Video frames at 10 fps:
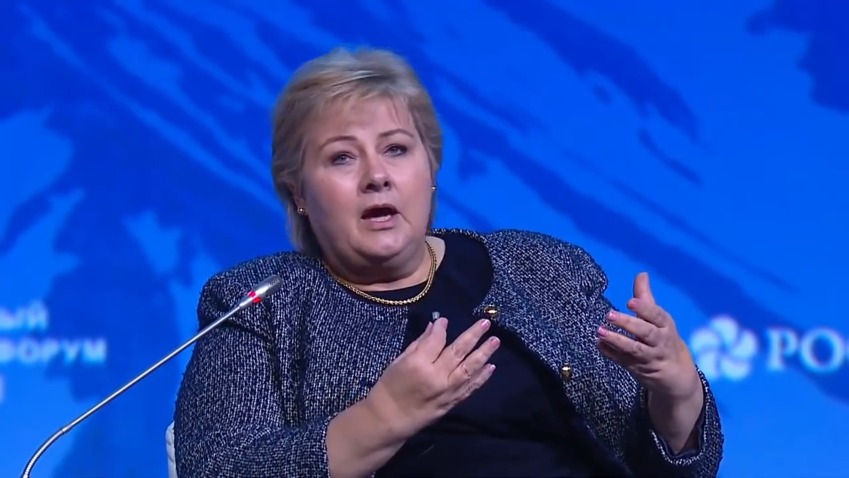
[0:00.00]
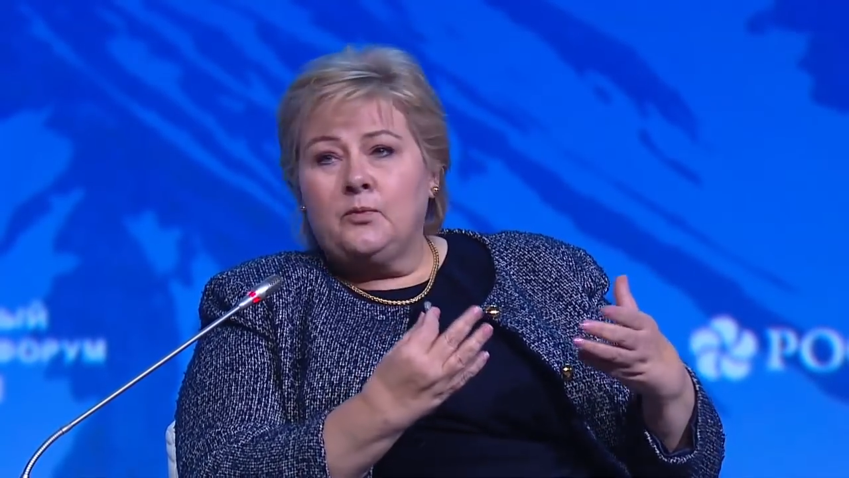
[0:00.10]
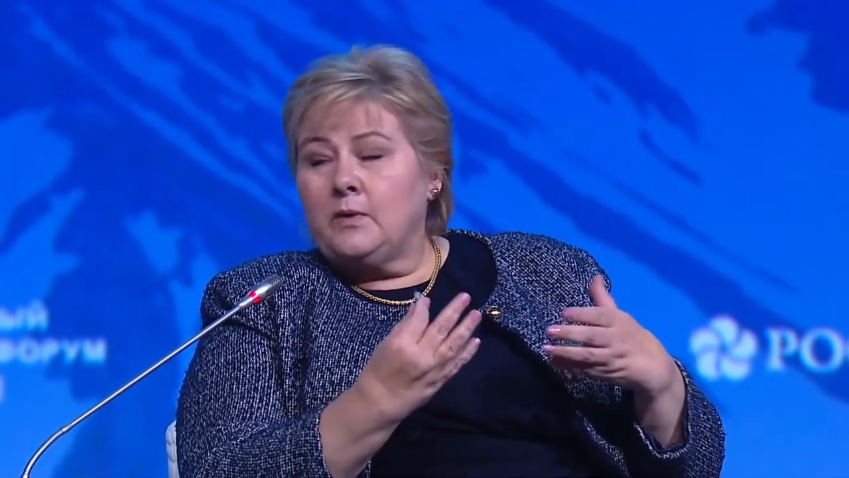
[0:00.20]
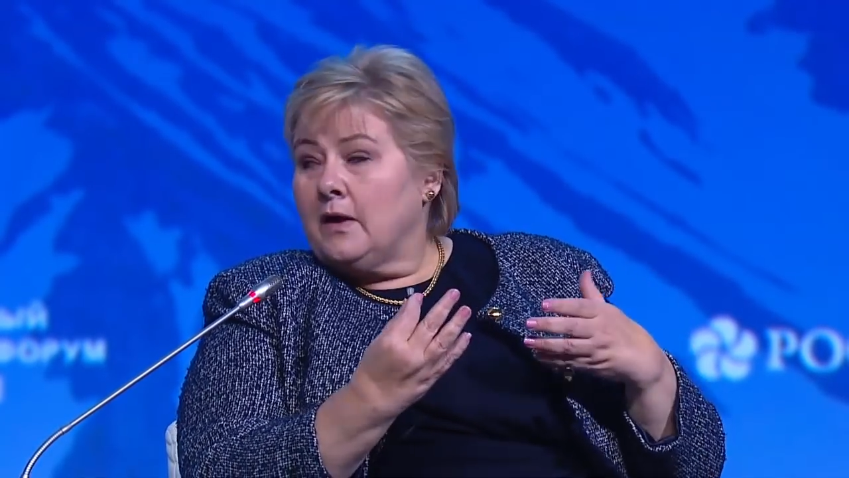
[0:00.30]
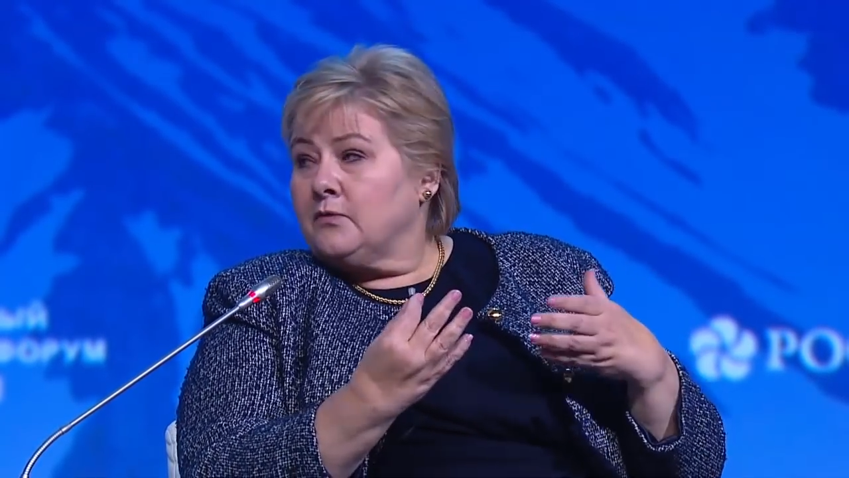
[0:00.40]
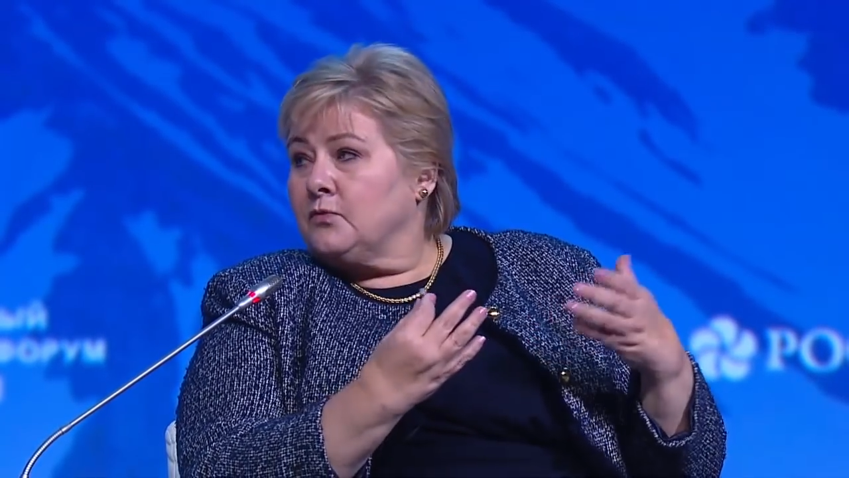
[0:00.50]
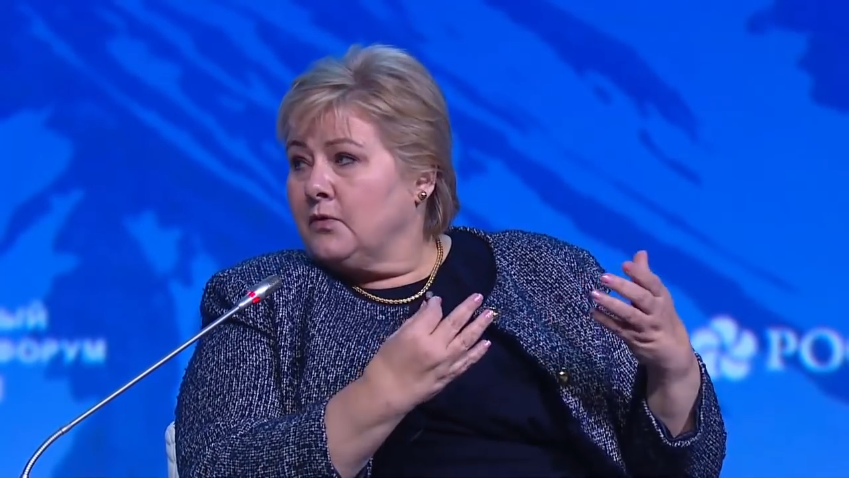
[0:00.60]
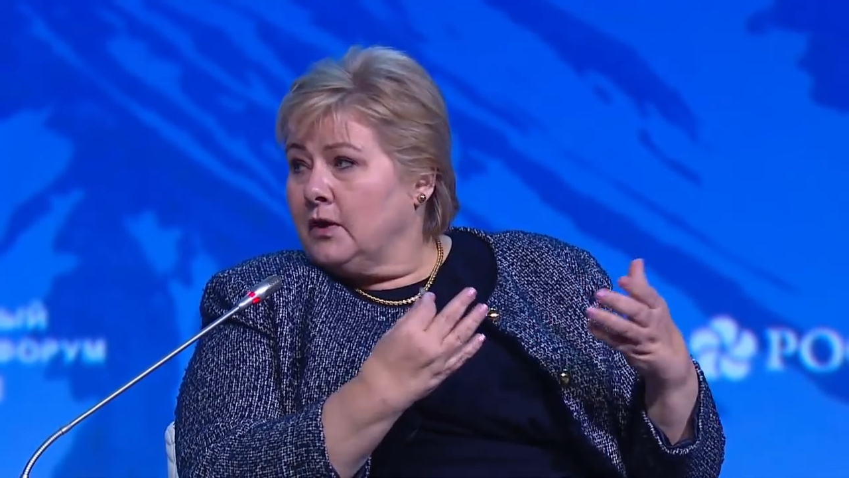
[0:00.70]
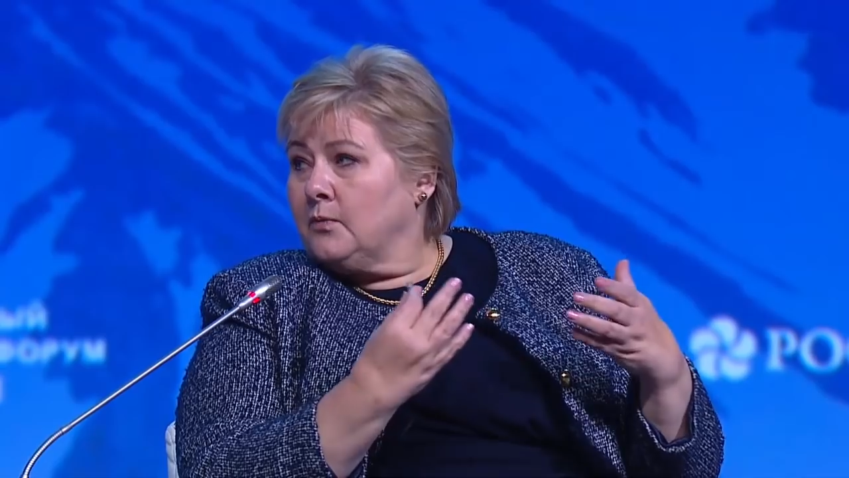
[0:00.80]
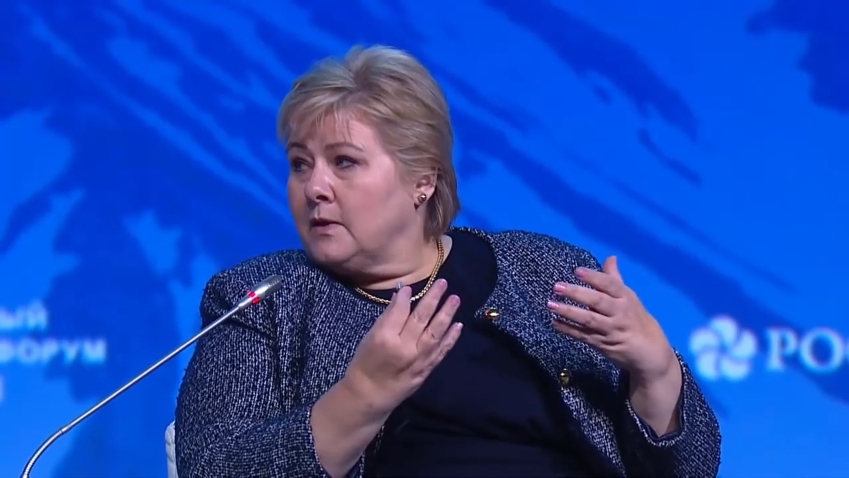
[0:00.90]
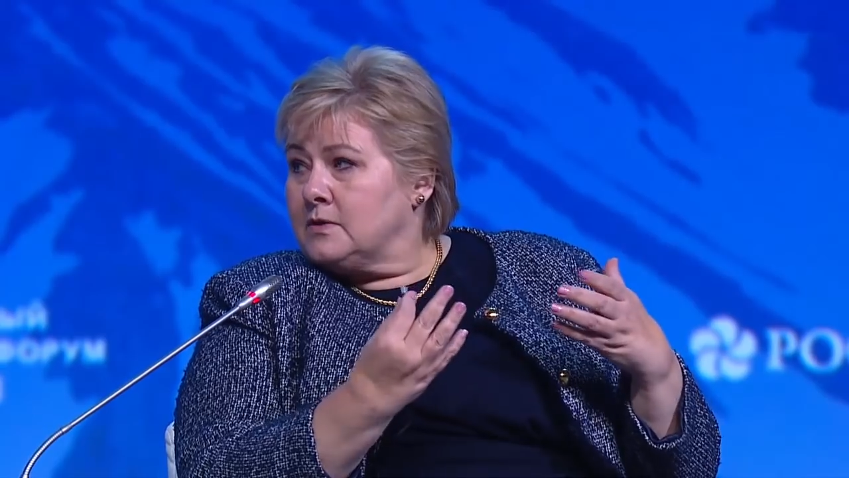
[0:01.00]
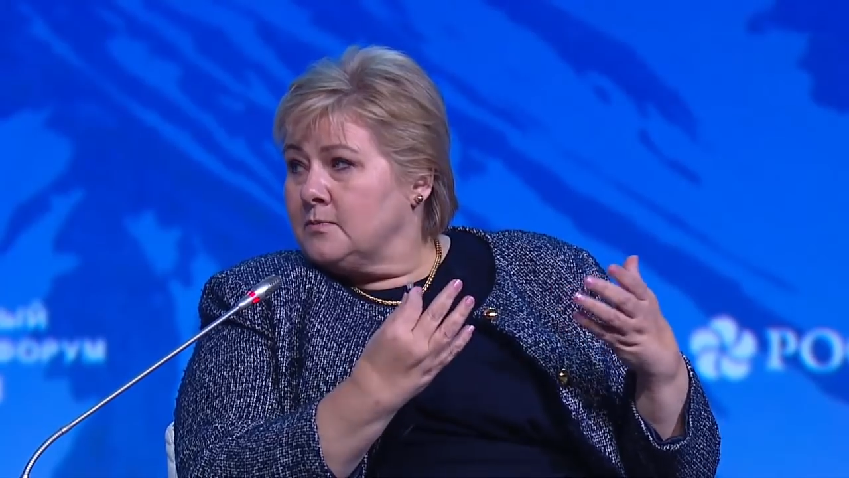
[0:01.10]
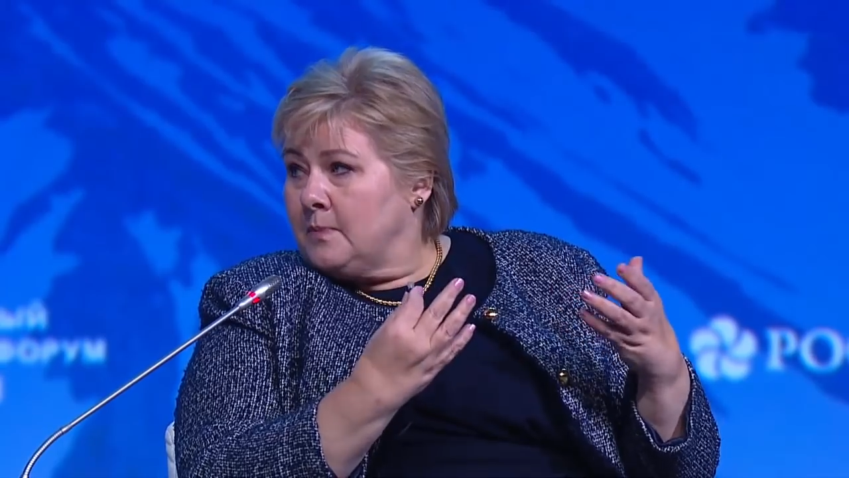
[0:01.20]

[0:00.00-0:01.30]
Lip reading: and we have to find a way to